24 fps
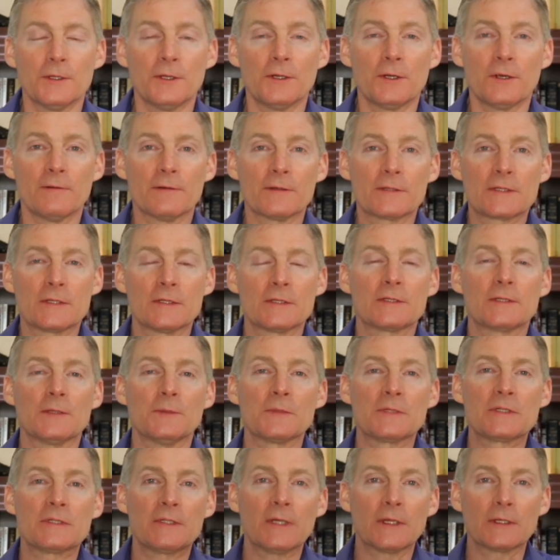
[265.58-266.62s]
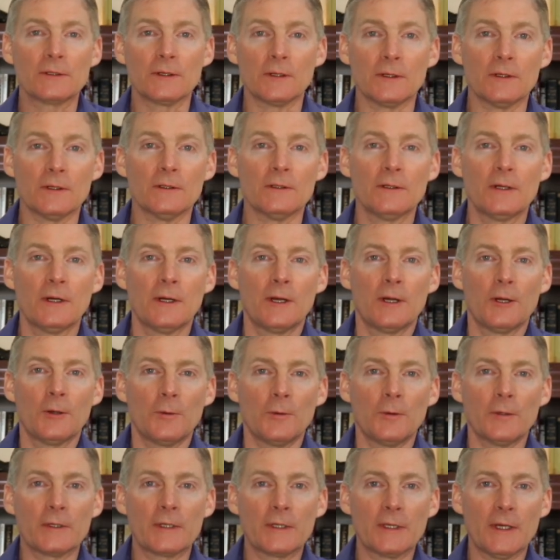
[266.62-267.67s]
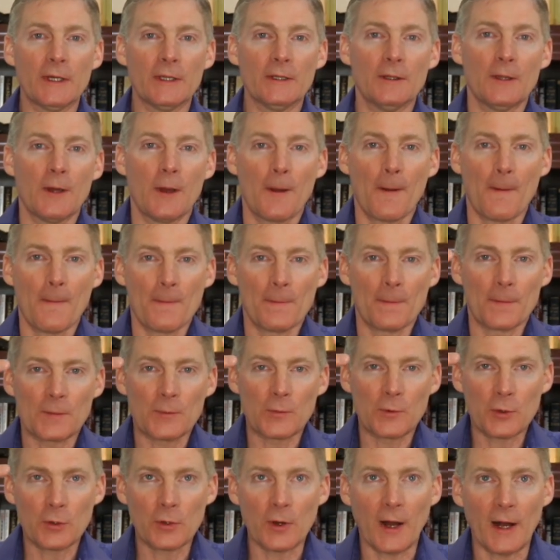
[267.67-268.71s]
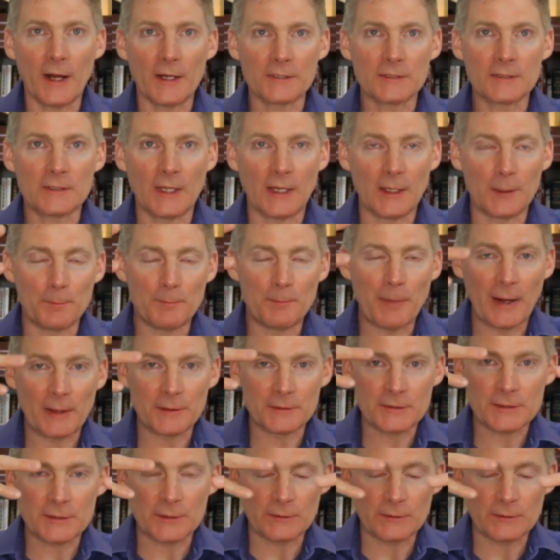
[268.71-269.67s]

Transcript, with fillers: nervous system signal will get crossed and bounced